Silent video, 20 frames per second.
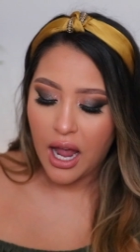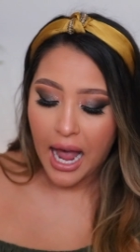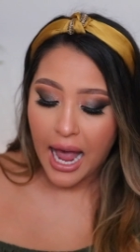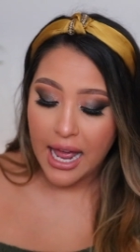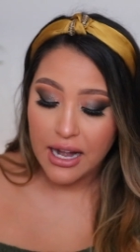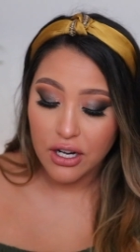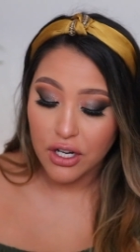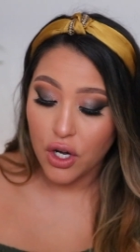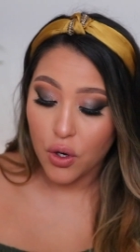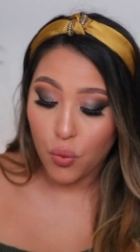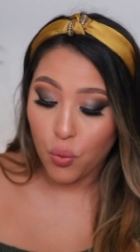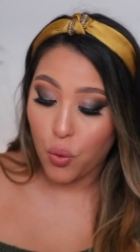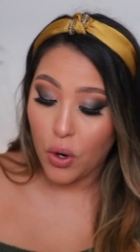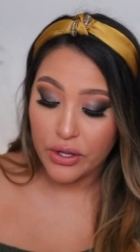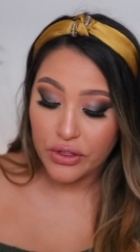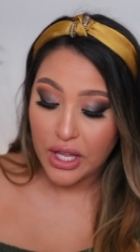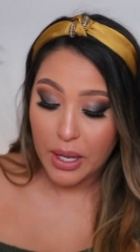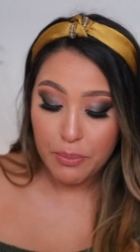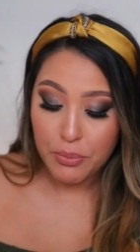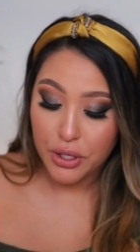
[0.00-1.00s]
I don't know
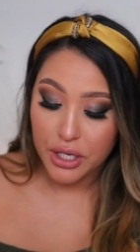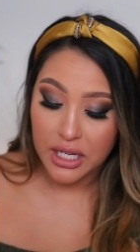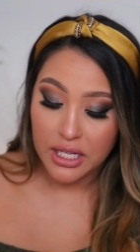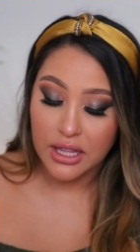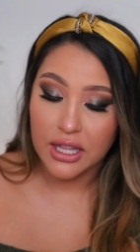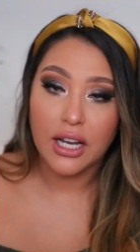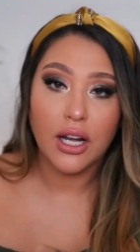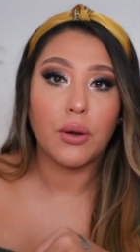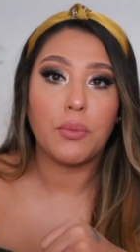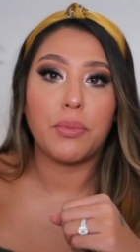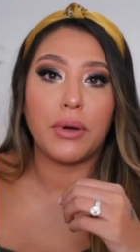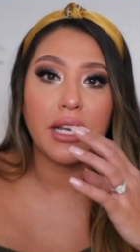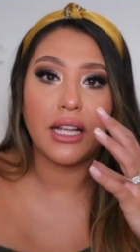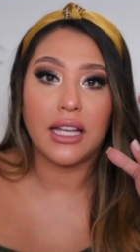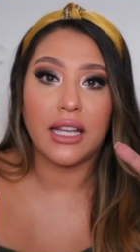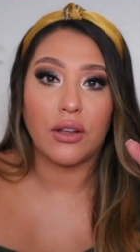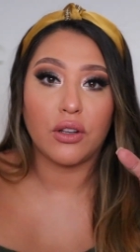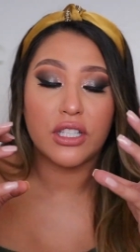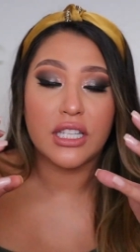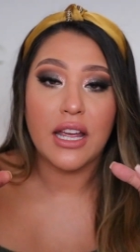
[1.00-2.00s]
what they put in there, but
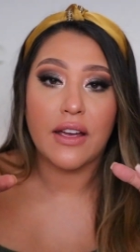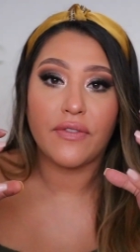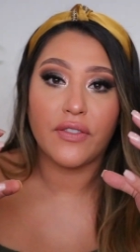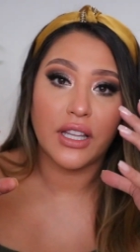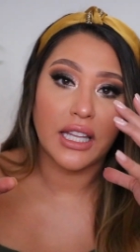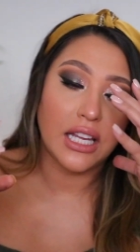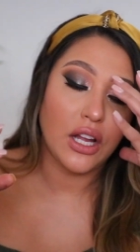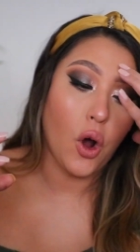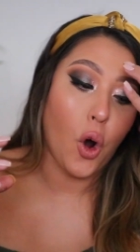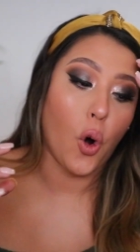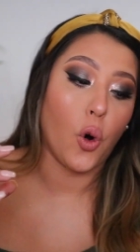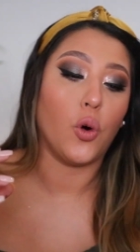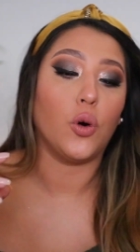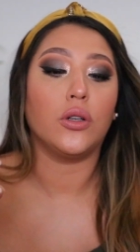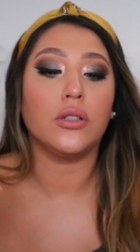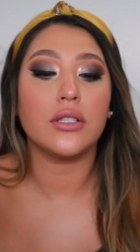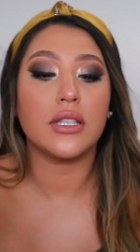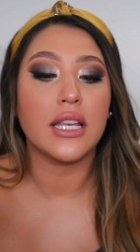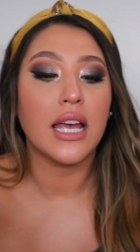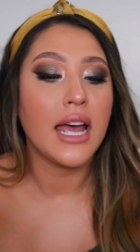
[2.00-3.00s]
it definitely
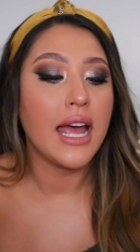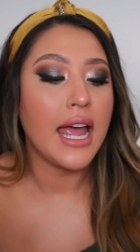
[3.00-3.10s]
holds.